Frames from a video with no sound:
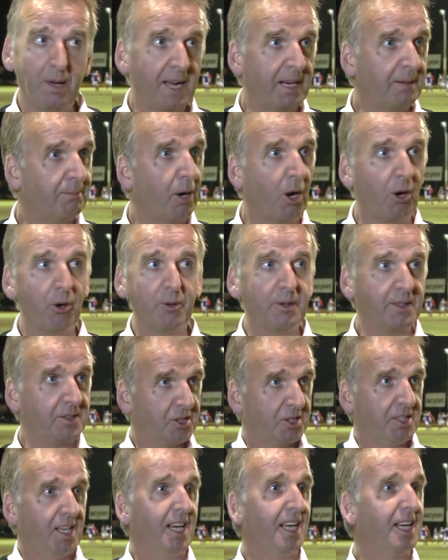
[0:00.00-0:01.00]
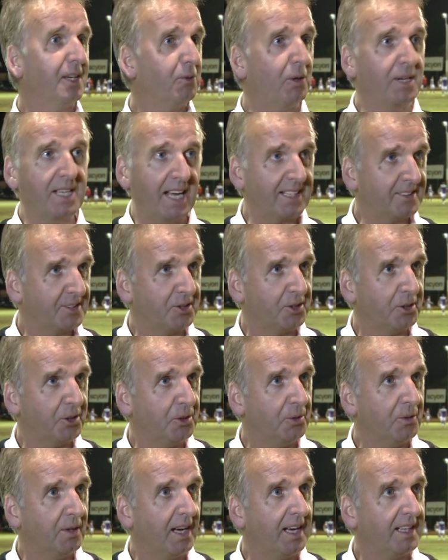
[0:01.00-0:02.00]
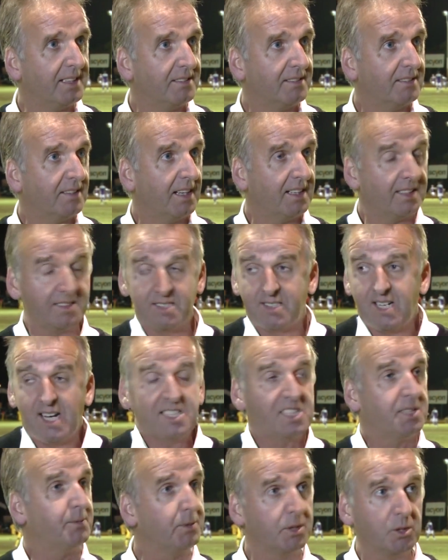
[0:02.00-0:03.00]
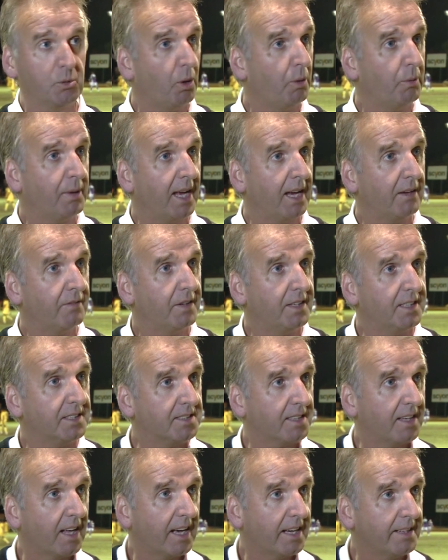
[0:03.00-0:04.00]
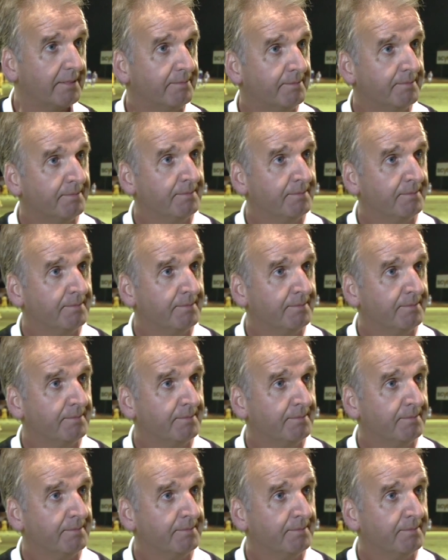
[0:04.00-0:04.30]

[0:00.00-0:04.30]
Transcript: beg, borrowing, stealing what he had to do. And it's a testament to what we have here today.